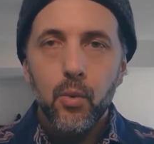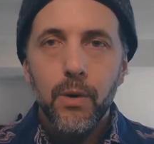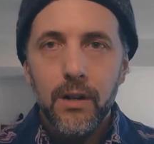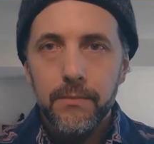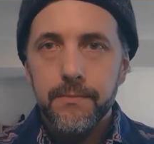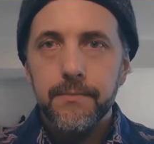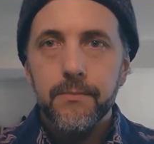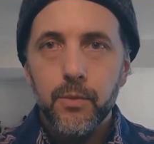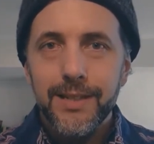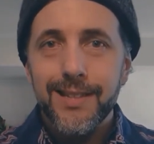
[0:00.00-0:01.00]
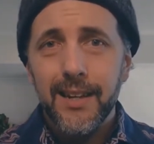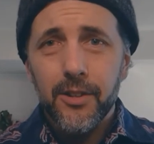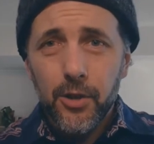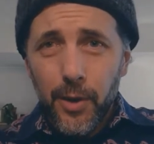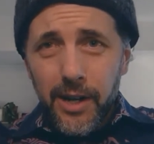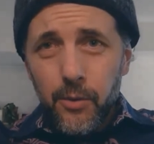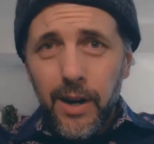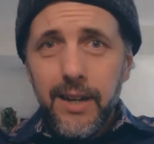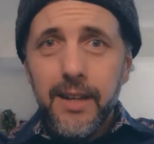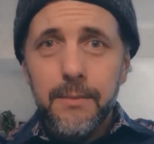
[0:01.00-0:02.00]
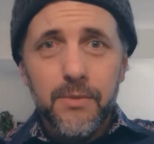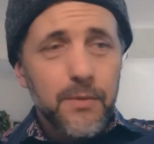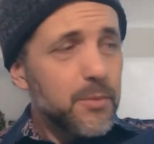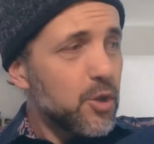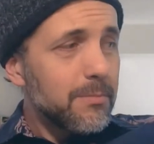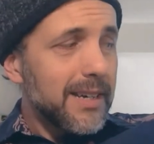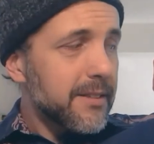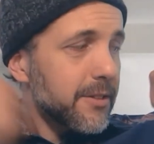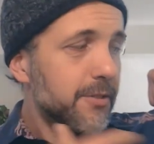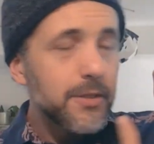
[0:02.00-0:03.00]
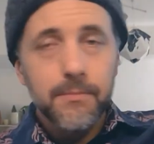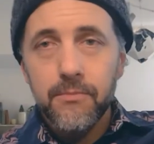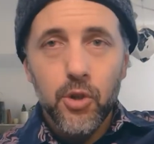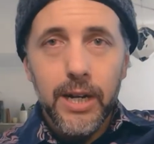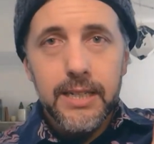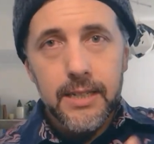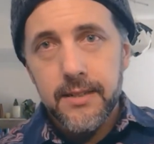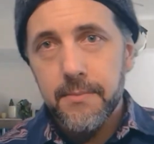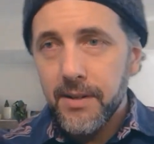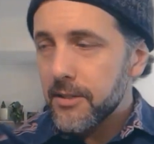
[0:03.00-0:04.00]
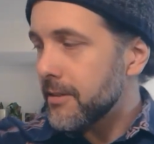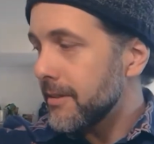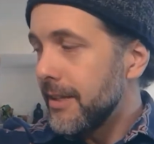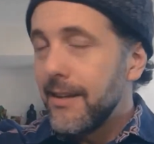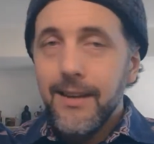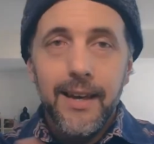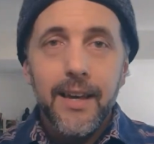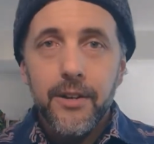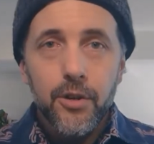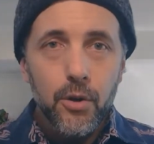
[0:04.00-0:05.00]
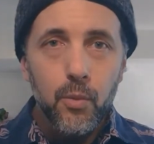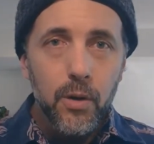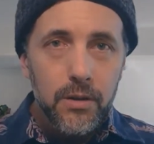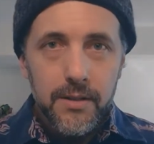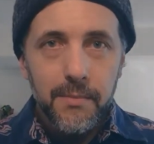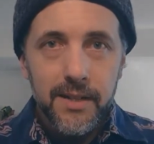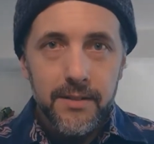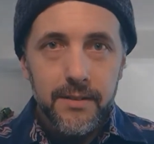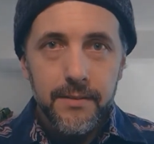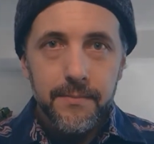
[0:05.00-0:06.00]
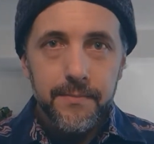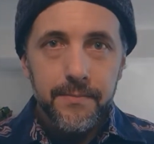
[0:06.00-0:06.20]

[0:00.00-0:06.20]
Well, we said great writing comes from two muscles, your ideas muscle and your words muscle.